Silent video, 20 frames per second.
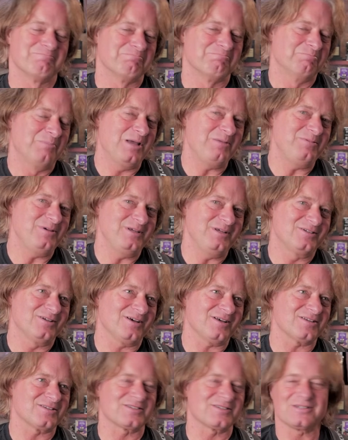Maybe he
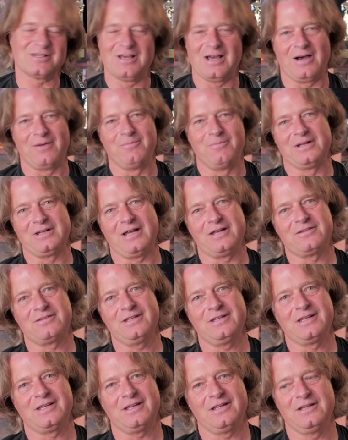does, but I
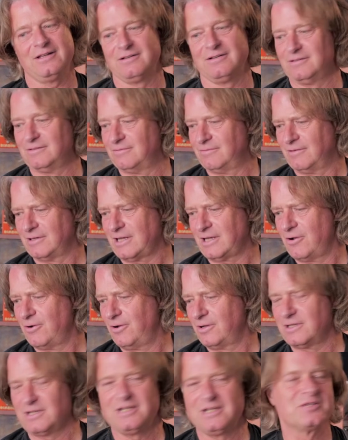think what I
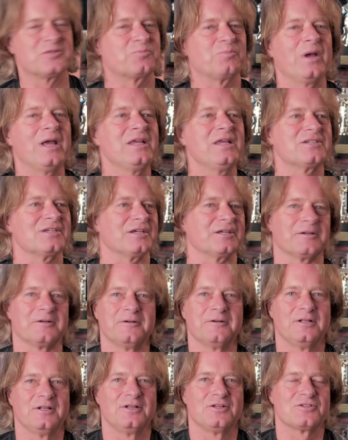heard, he's painting.
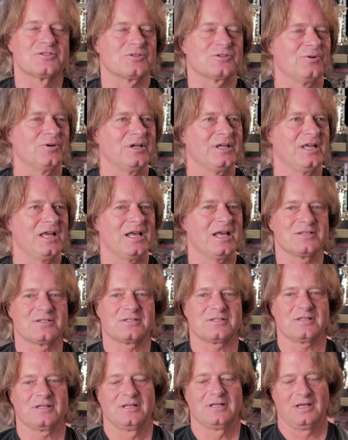So he
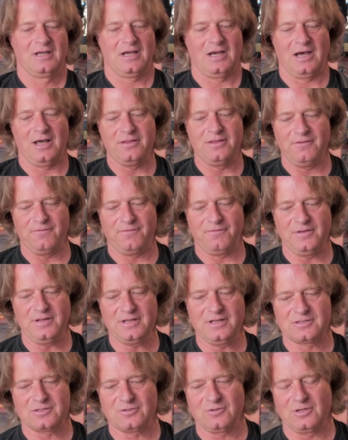has other
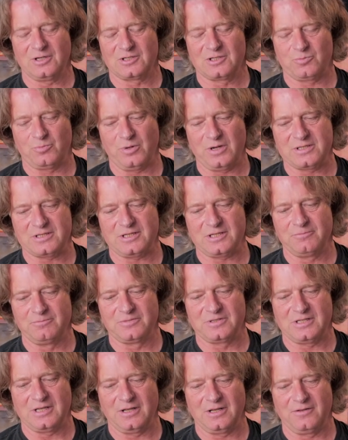fields to express
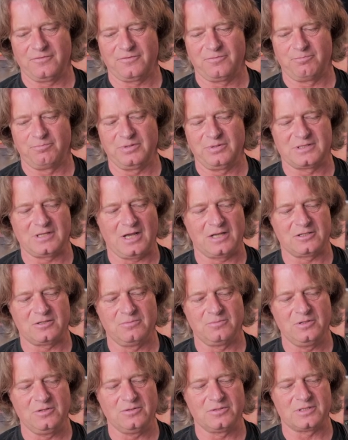himself beside the
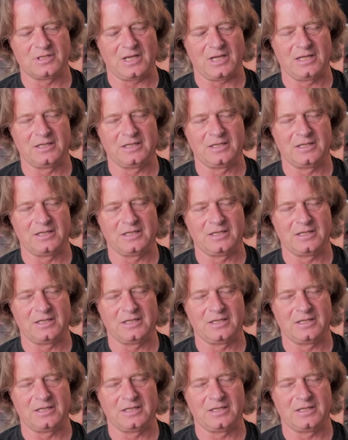music.